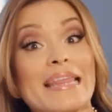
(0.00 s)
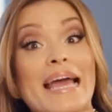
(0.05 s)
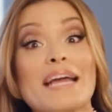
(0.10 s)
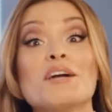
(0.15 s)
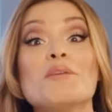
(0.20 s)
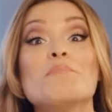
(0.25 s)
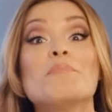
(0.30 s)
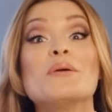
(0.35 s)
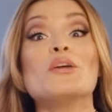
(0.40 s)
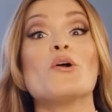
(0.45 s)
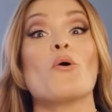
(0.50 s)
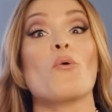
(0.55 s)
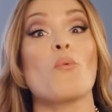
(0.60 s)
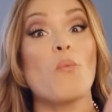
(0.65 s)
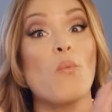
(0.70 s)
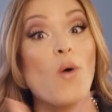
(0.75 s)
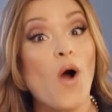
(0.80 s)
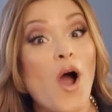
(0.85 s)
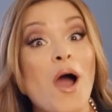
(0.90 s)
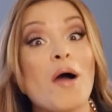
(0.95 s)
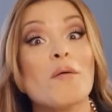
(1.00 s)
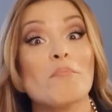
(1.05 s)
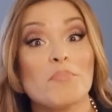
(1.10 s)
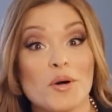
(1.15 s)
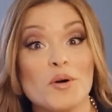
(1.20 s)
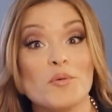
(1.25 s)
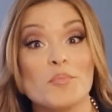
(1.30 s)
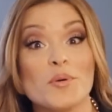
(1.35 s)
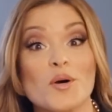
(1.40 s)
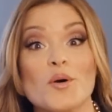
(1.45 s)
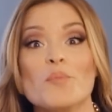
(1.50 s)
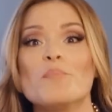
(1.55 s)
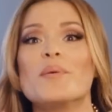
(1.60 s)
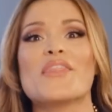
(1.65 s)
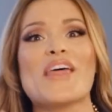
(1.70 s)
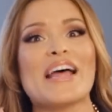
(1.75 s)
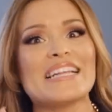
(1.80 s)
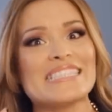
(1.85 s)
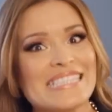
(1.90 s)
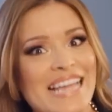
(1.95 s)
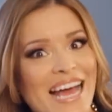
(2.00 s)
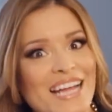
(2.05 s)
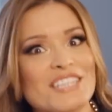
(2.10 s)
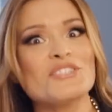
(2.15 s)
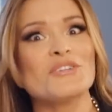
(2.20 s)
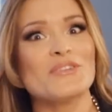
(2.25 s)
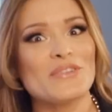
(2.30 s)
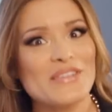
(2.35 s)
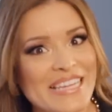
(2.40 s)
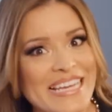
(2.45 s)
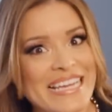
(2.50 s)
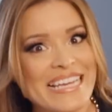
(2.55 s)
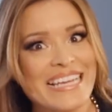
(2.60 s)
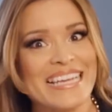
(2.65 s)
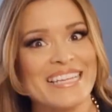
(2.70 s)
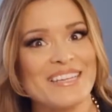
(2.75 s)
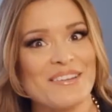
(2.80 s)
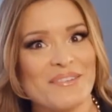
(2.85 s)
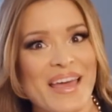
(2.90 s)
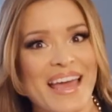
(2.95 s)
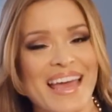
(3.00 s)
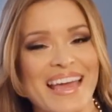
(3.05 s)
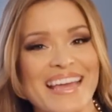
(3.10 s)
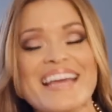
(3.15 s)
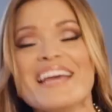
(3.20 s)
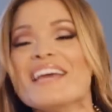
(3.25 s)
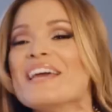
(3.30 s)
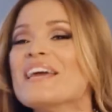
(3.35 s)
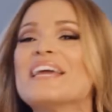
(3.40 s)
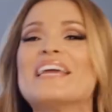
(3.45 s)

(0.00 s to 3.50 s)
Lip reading: That could be your want, boo-boo, but that's not your need, okay?